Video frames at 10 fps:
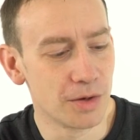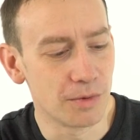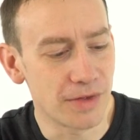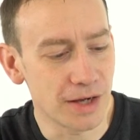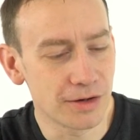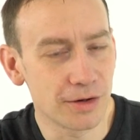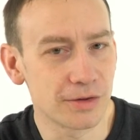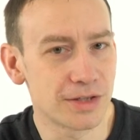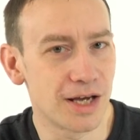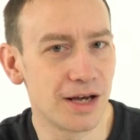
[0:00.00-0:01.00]
We've then
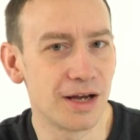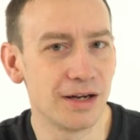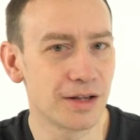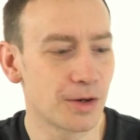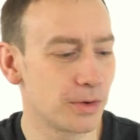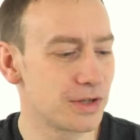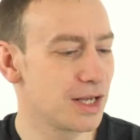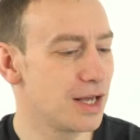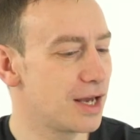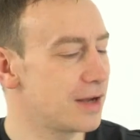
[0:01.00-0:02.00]
got uh, another
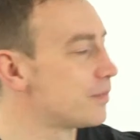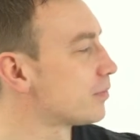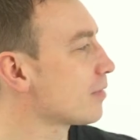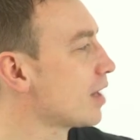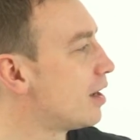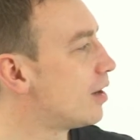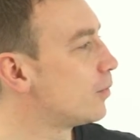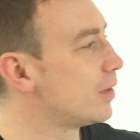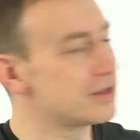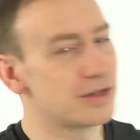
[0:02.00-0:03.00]
quantity here, uh,
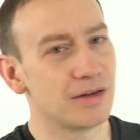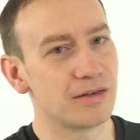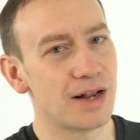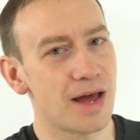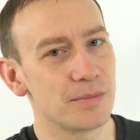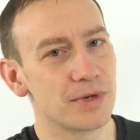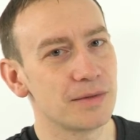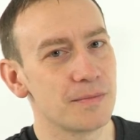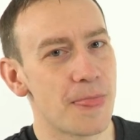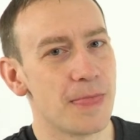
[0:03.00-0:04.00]
which is
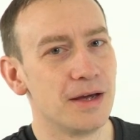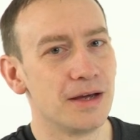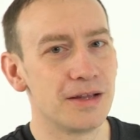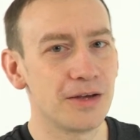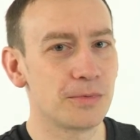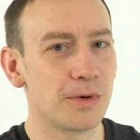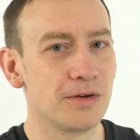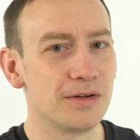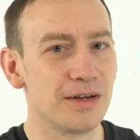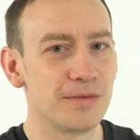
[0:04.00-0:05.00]
lambda. This
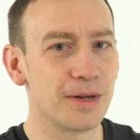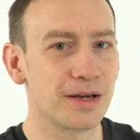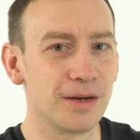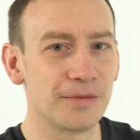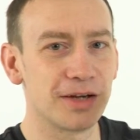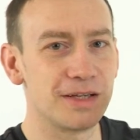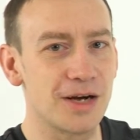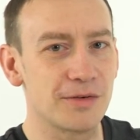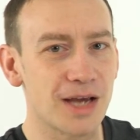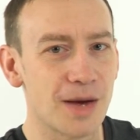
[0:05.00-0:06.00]
one is like an upside
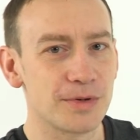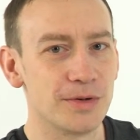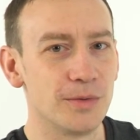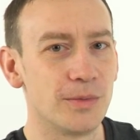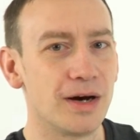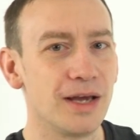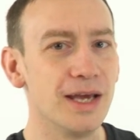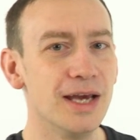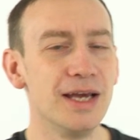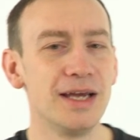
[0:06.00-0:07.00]
down capital Y,
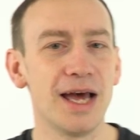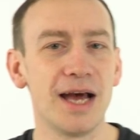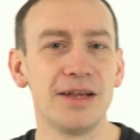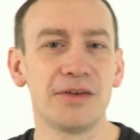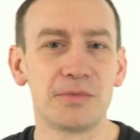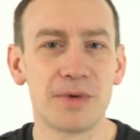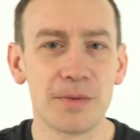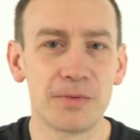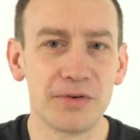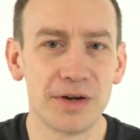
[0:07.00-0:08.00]
and this
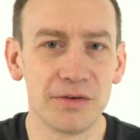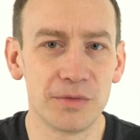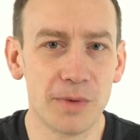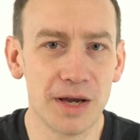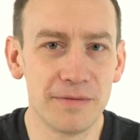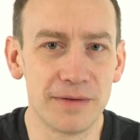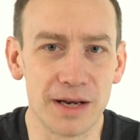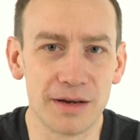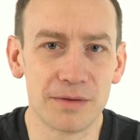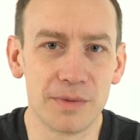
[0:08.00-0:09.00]
represents
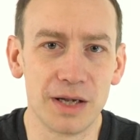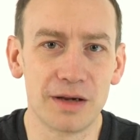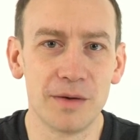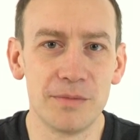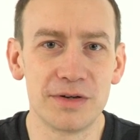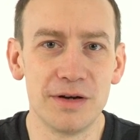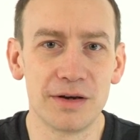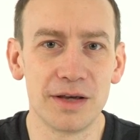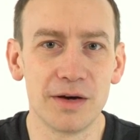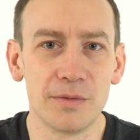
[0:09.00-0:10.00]
wavelength when it comes to
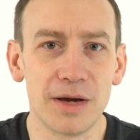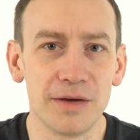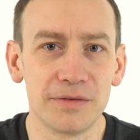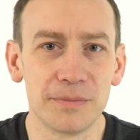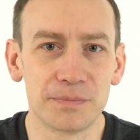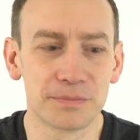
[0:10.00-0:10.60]
looking at waves.